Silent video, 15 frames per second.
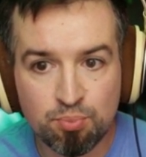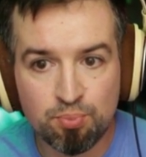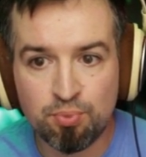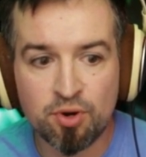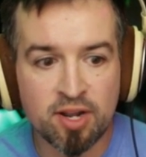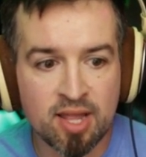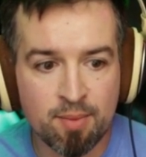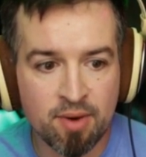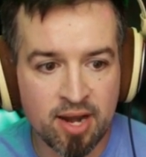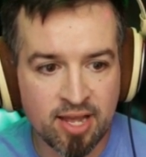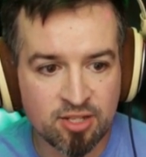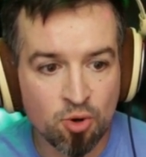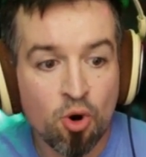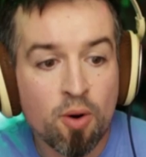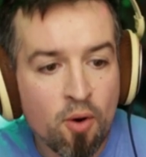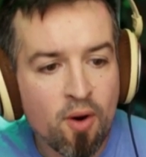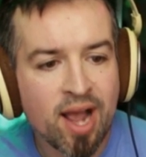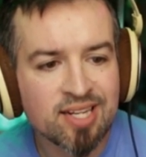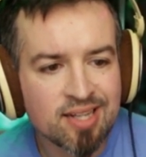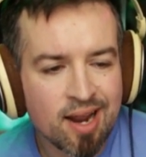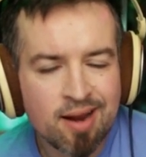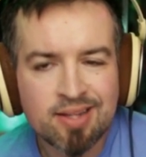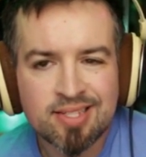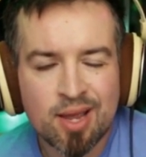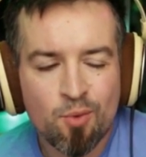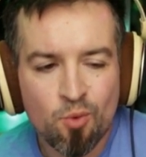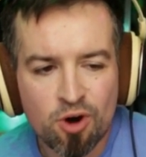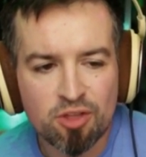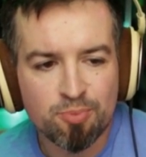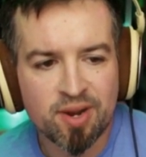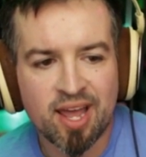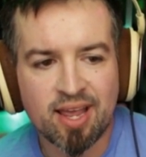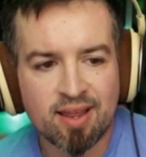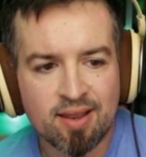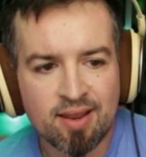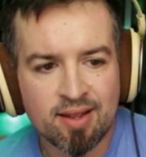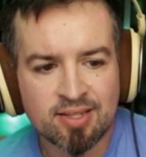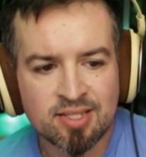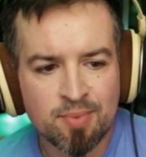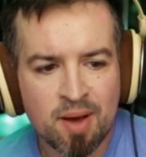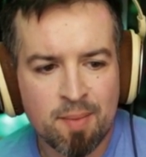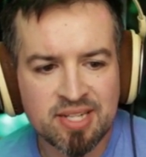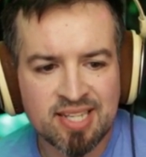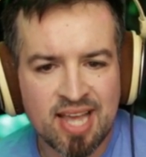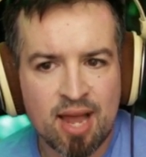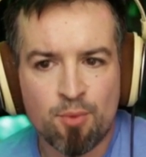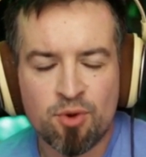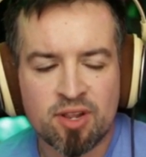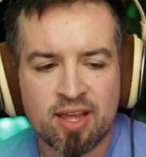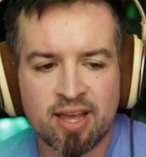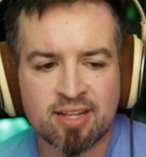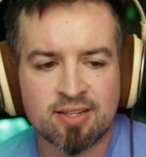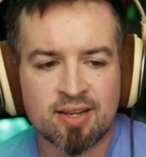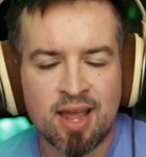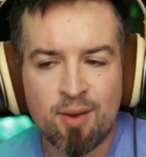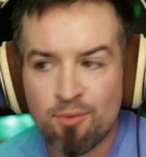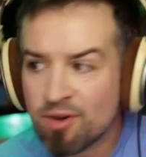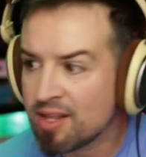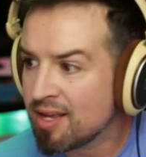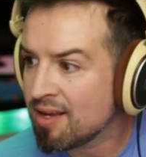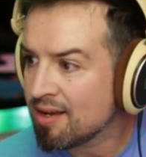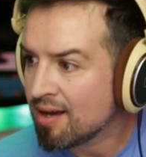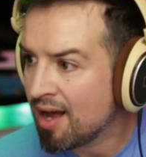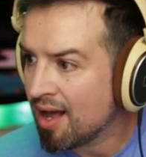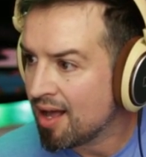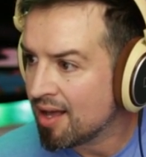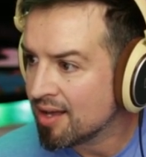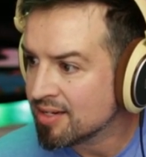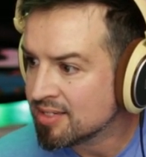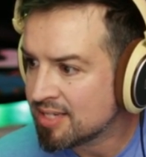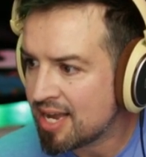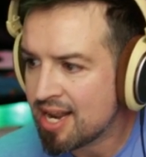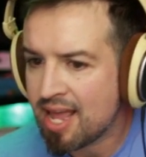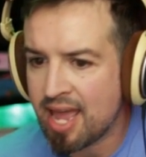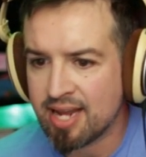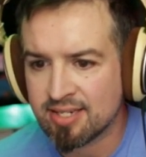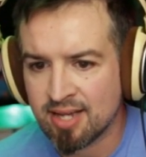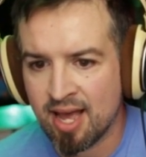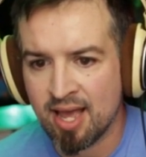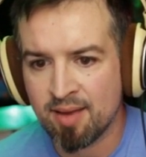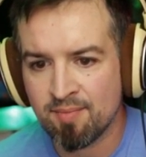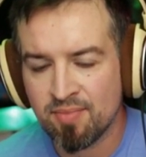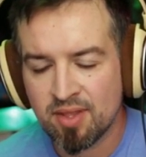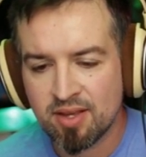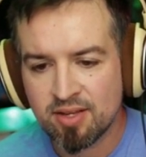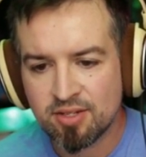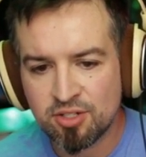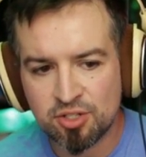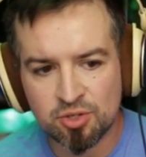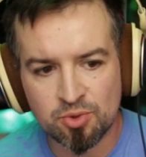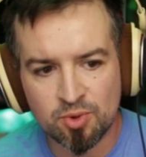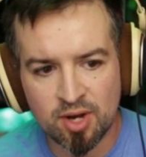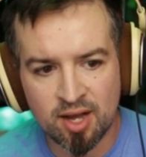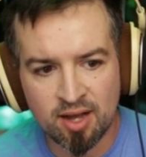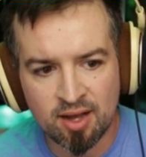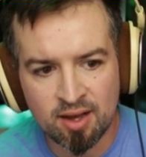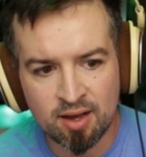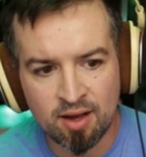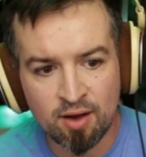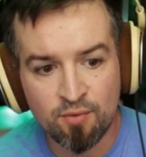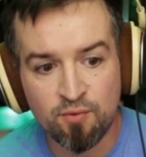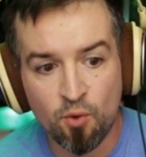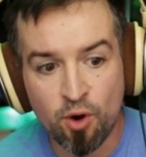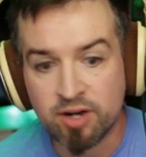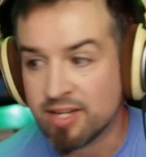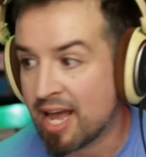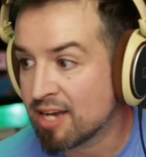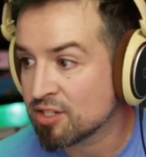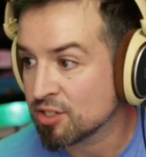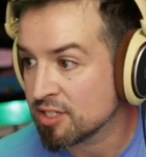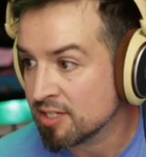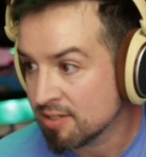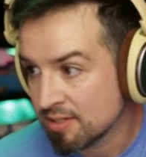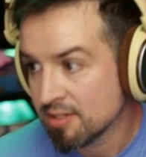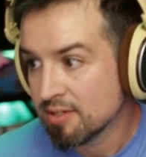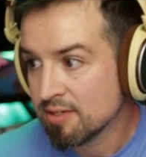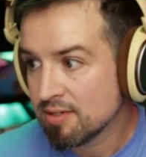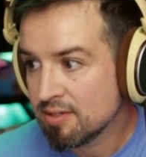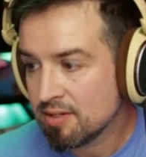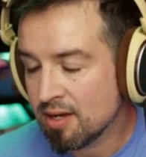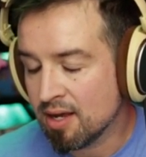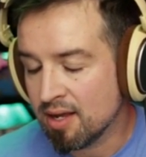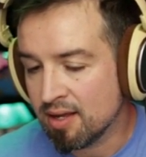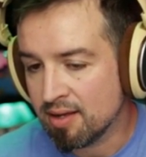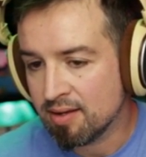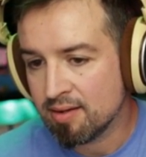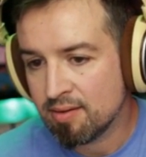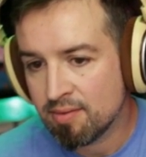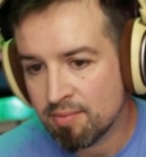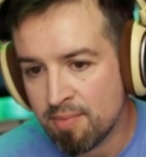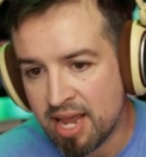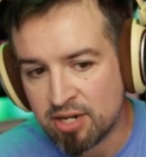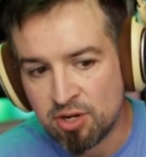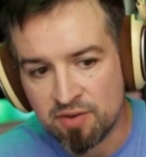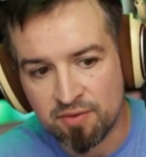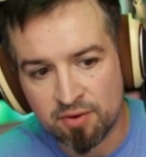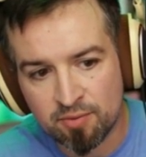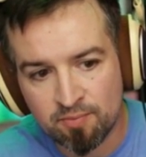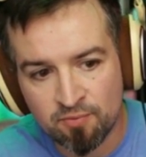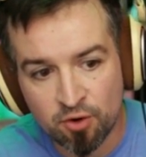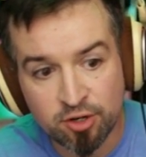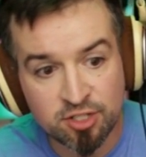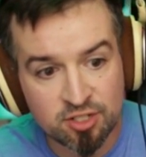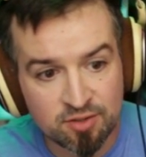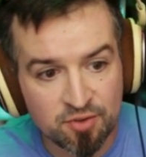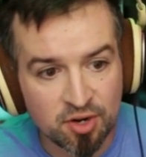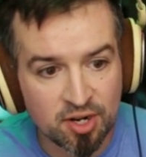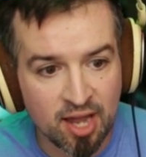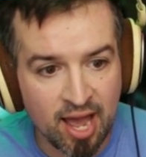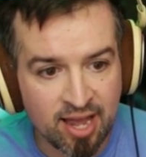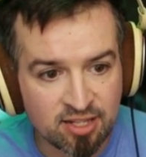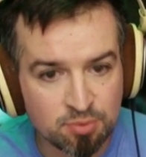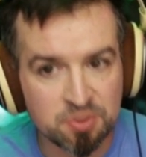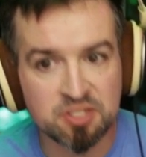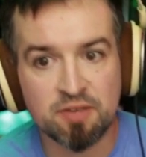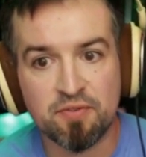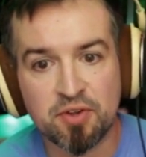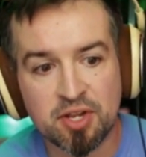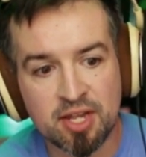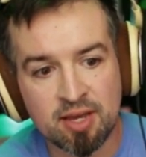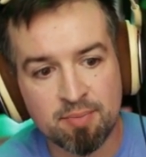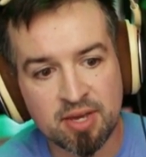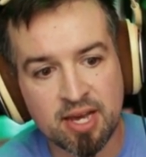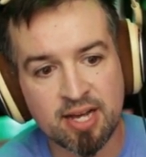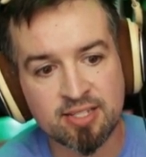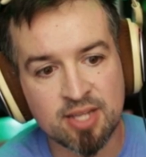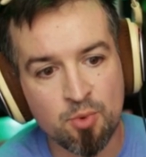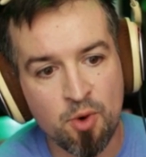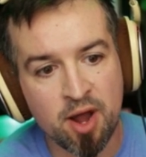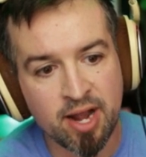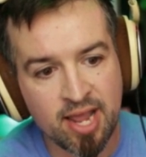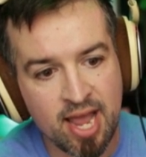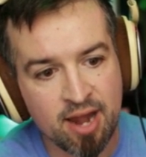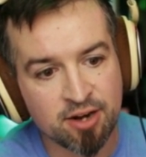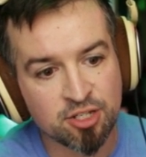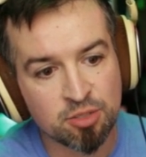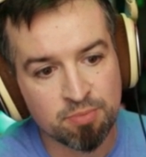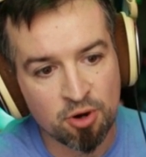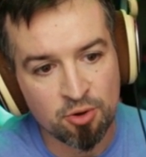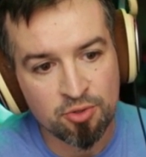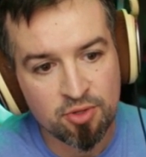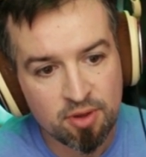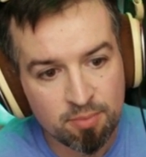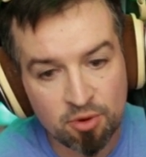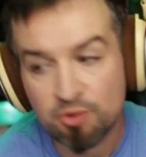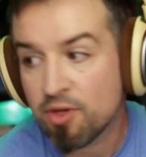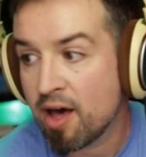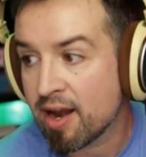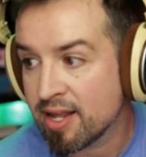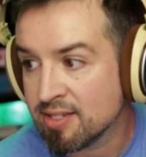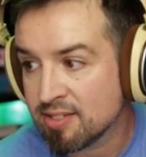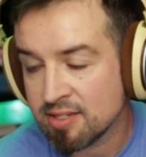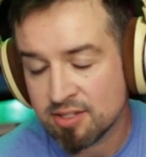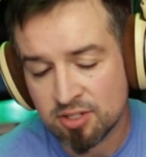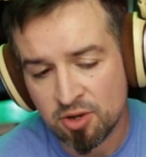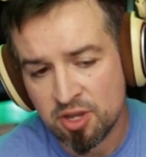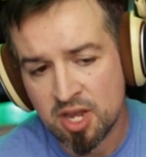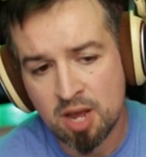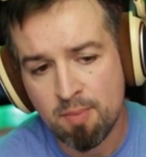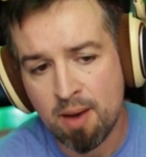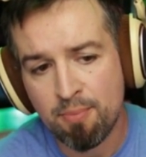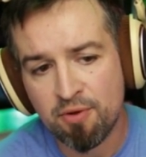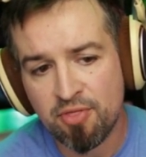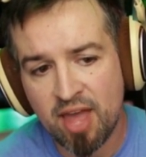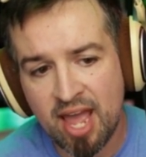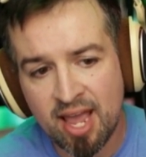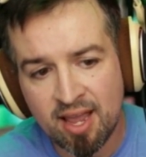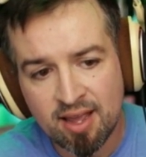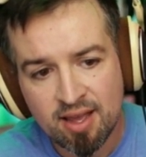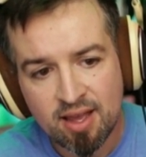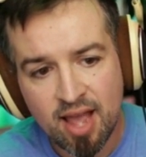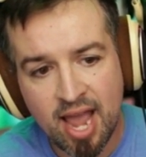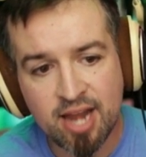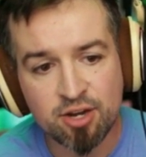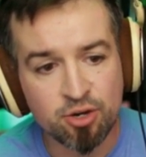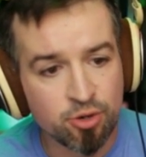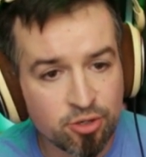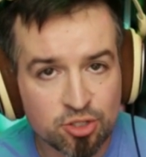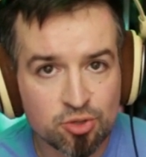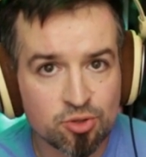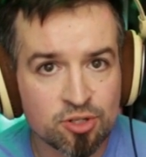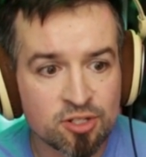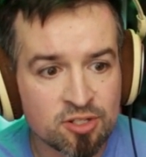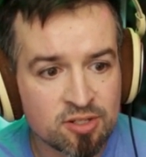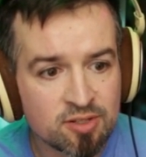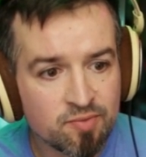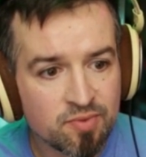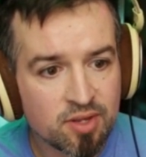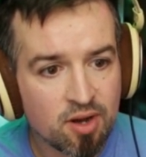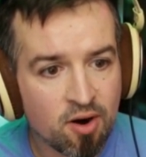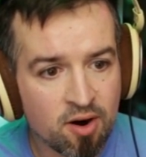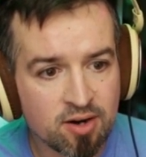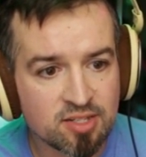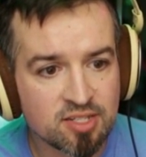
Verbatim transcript: putting that money into, or, or actually, I didn't say worth, but like some companies can't really can't really uh, dedicate time to uh, afford to actually uh, make two different versions of their client, specifically because they want to cater to both both audiences. So you come up with a a neutral art